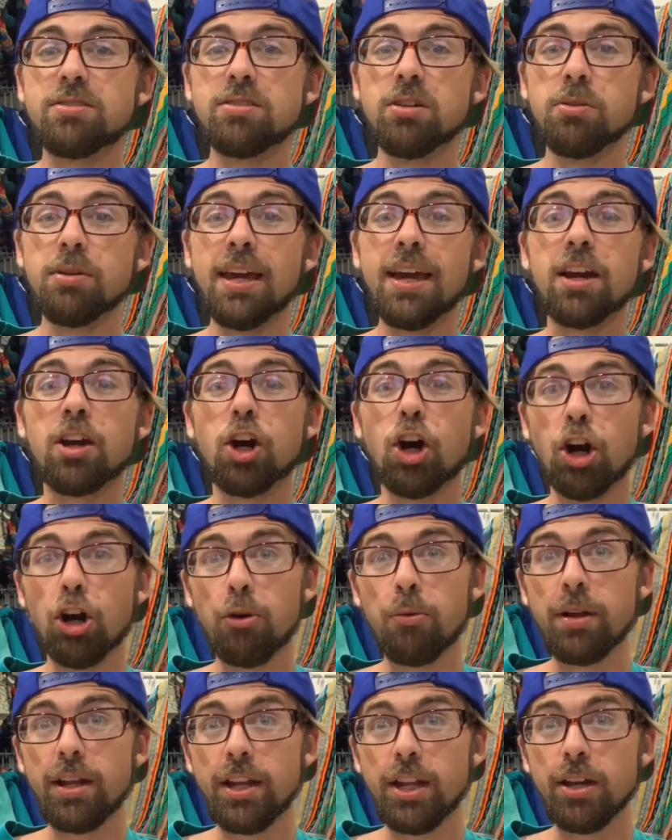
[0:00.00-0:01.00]
So yeah,
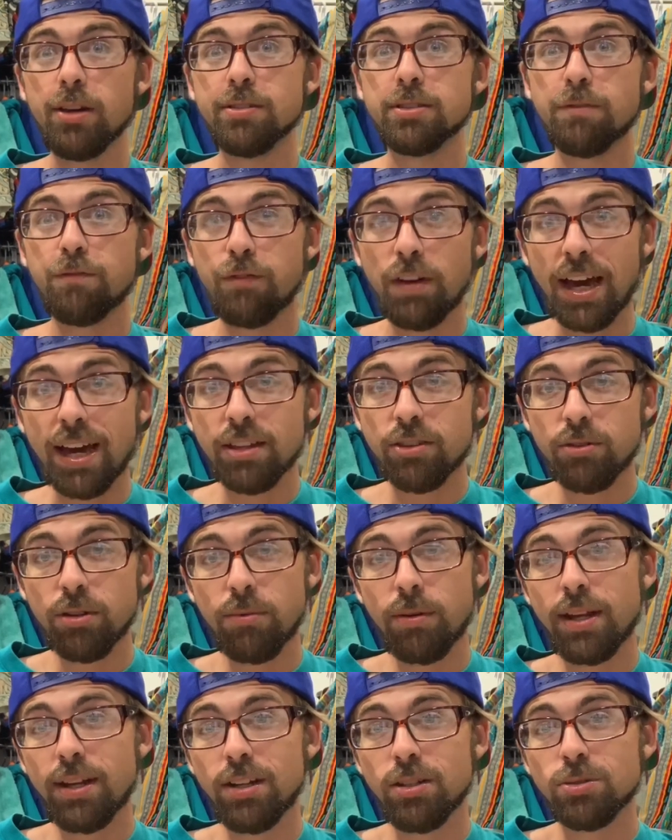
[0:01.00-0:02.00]
car radios, factory
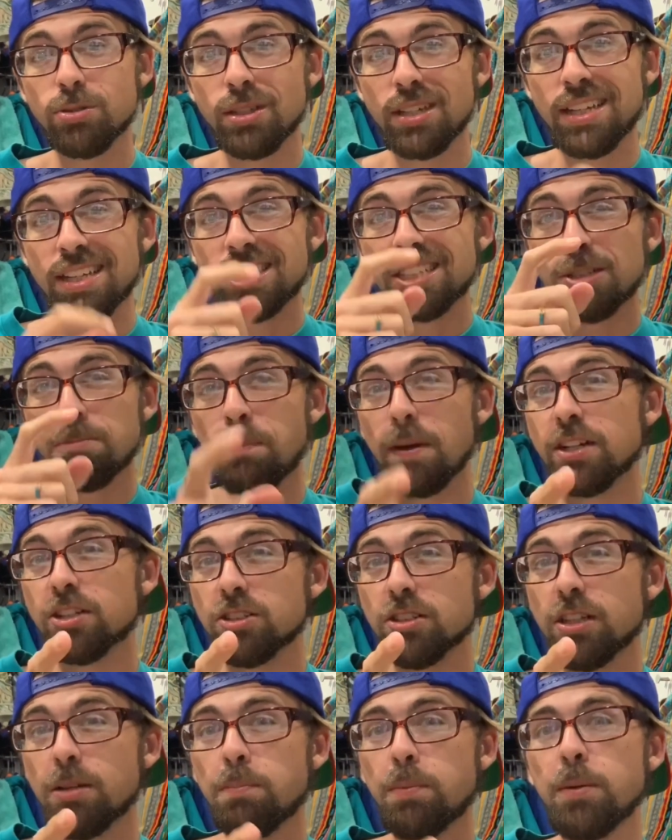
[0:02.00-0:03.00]
radios,
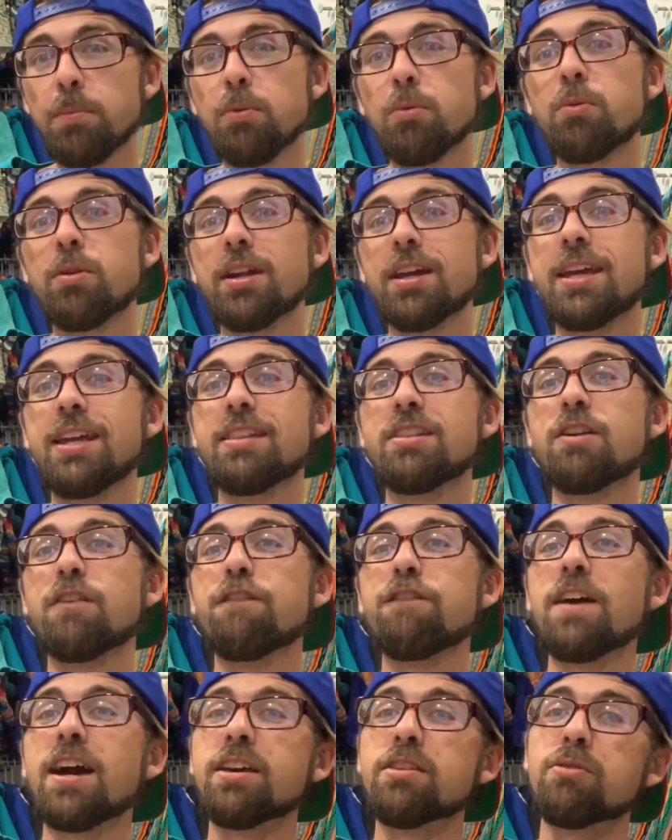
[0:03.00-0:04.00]
especially people want to get their
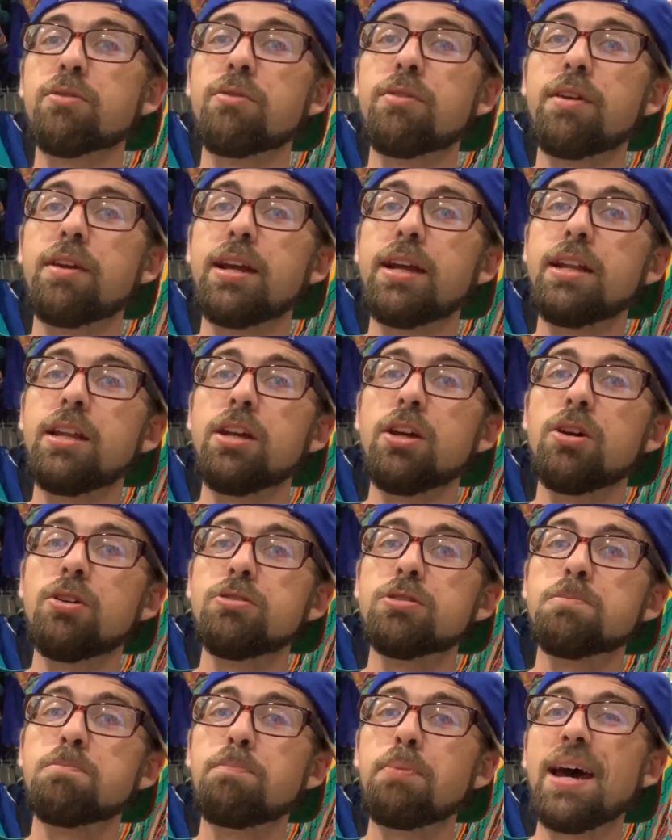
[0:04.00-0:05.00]
factory
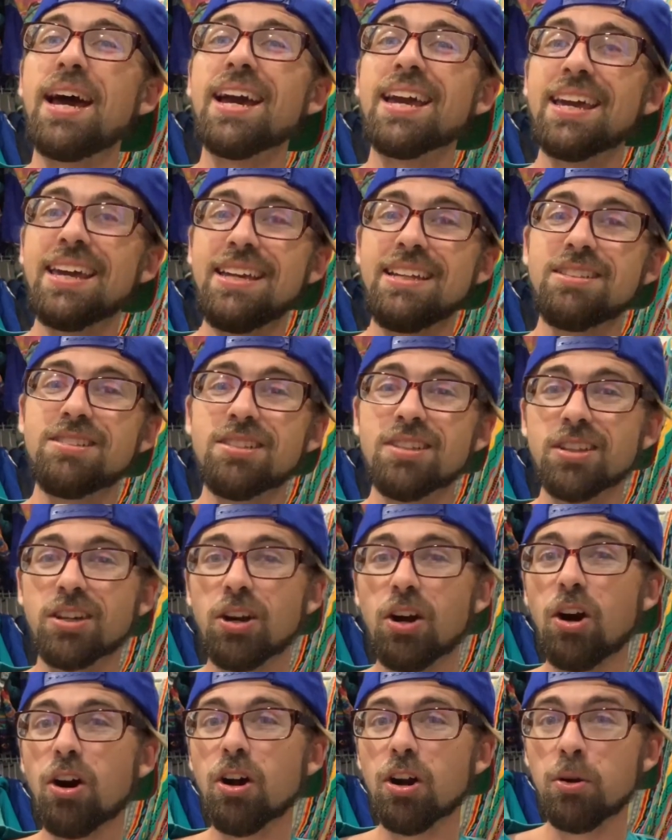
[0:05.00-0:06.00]
radios back into the
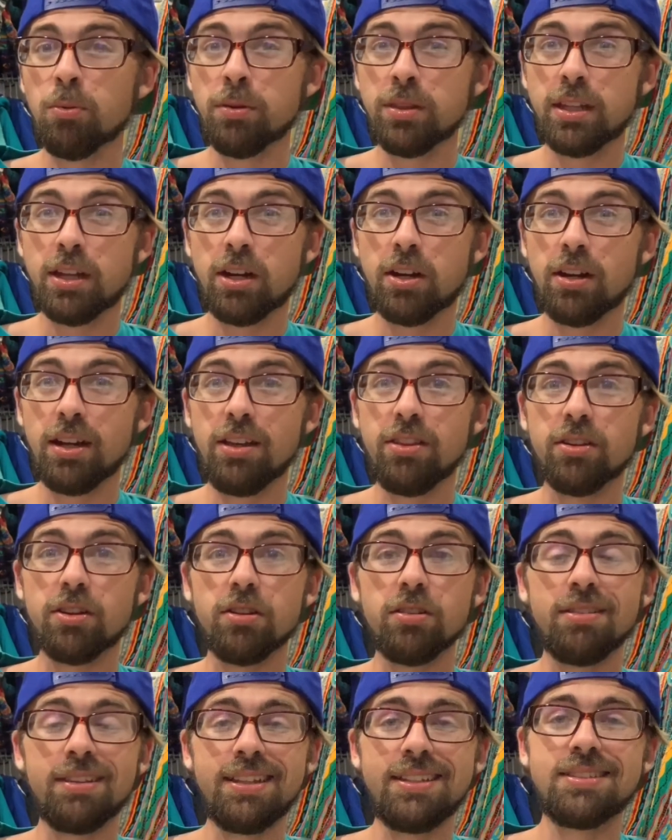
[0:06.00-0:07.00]
car when they're
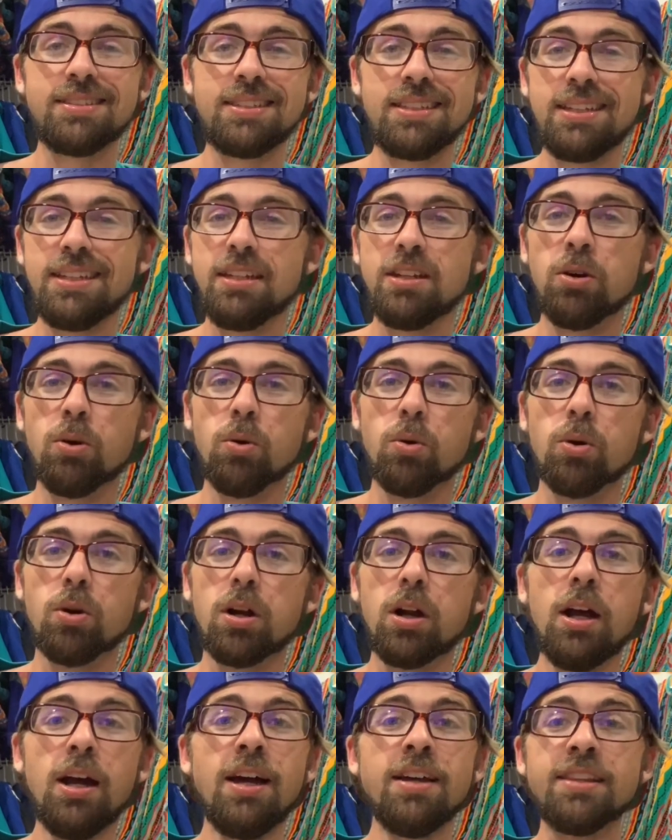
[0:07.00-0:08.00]
either leasing
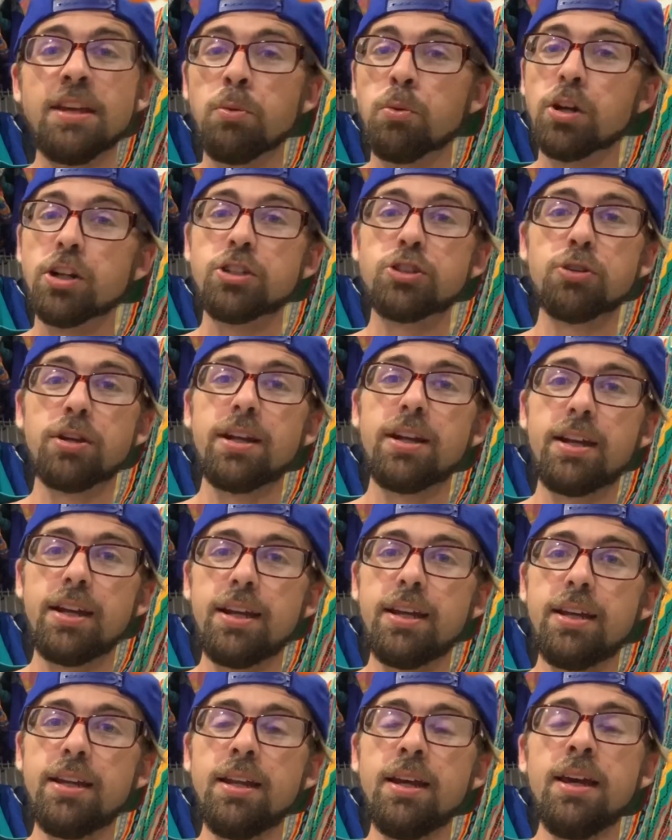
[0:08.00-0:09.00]
or they want to trade it
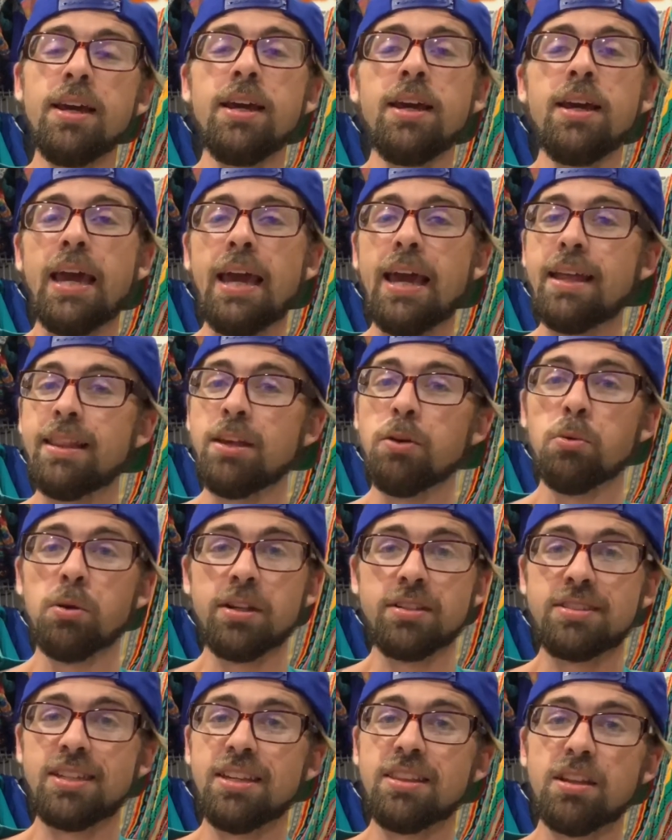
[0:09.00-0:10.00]
in, and they
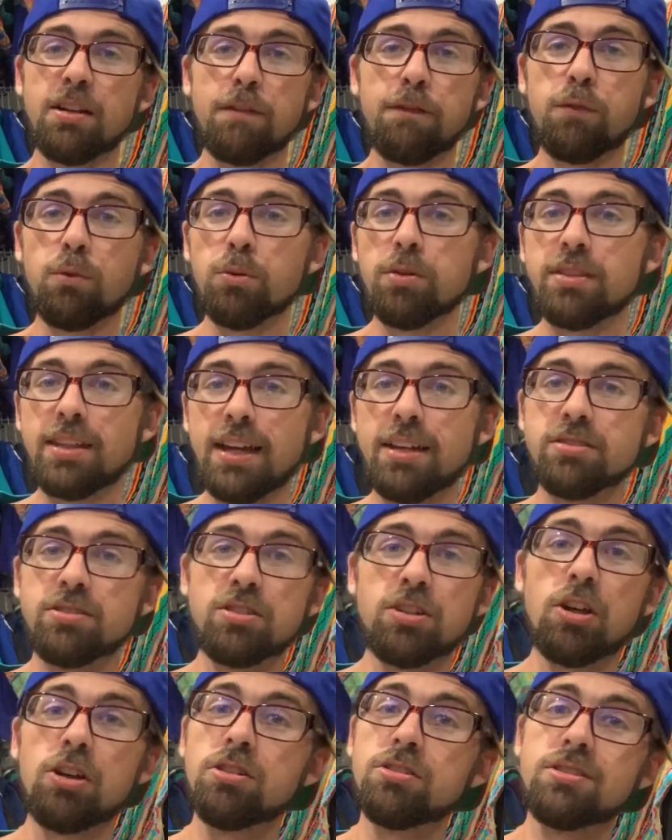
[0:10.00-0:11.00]
want to take their
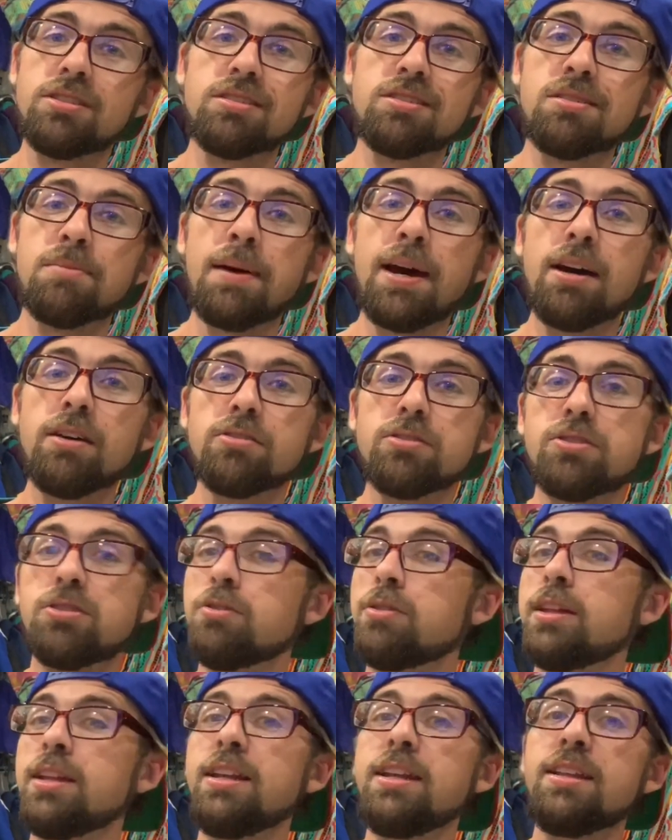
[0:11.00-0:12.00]
$4,000 system out.
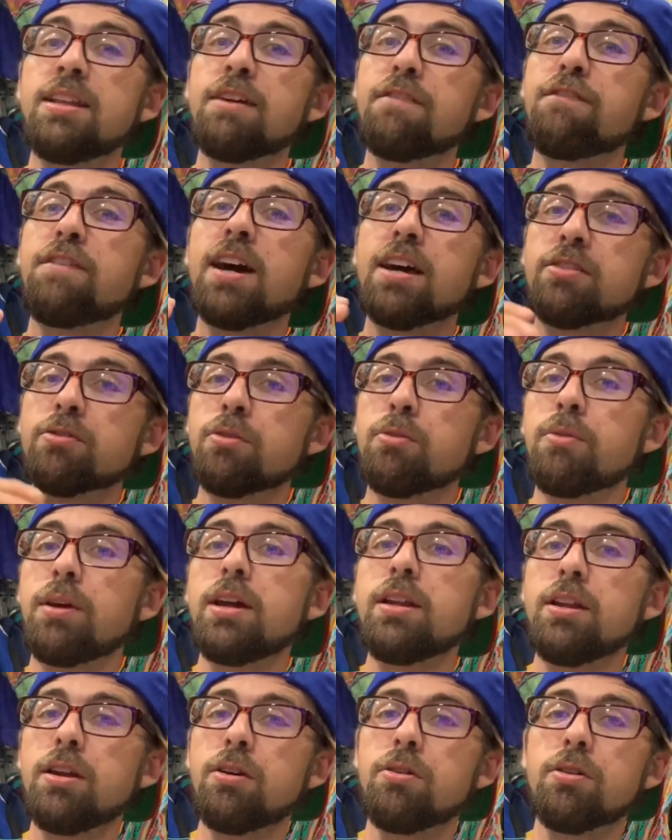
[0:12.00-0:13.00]
So they need that factory
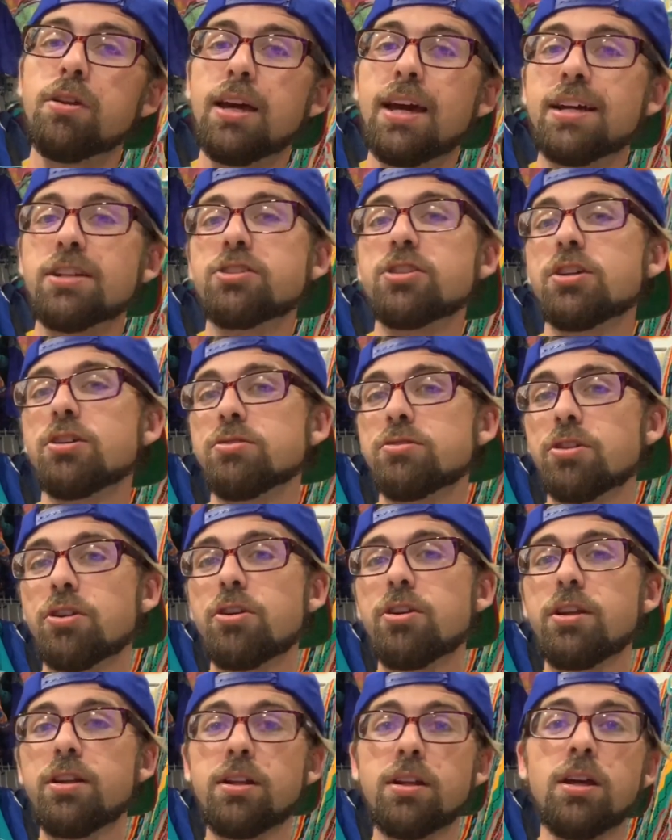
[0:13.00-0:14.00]
radio to actually go
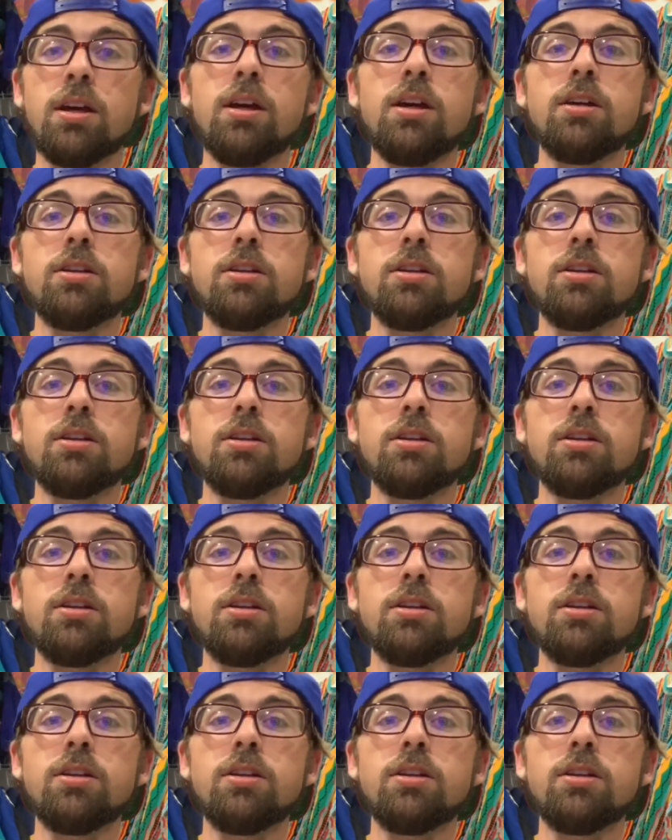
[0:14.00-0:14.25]
turn it in.